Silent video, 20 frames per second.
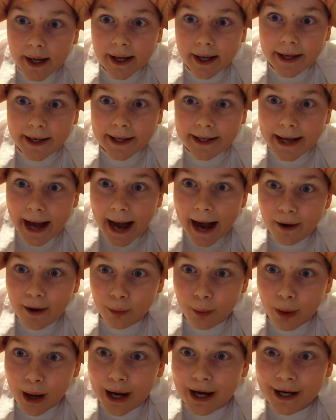Star
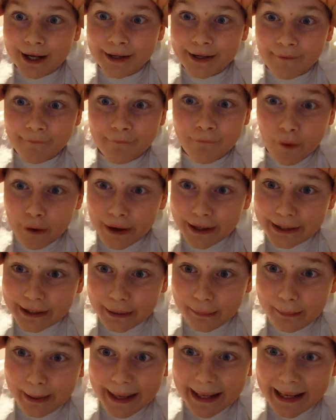Wars The Force
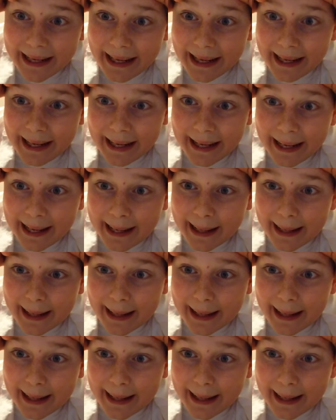Awakens.